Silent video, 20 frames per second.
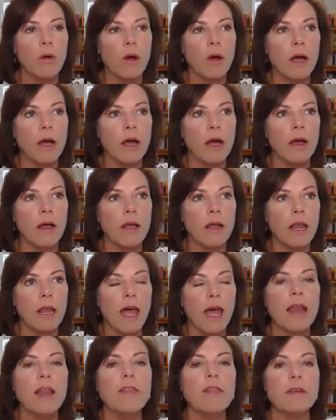a
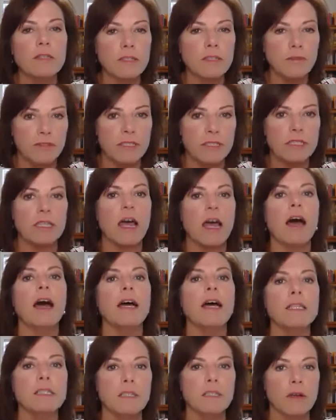lot of those
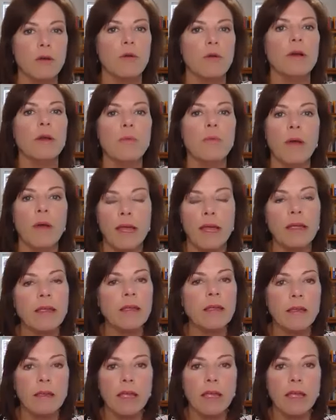facades are going away.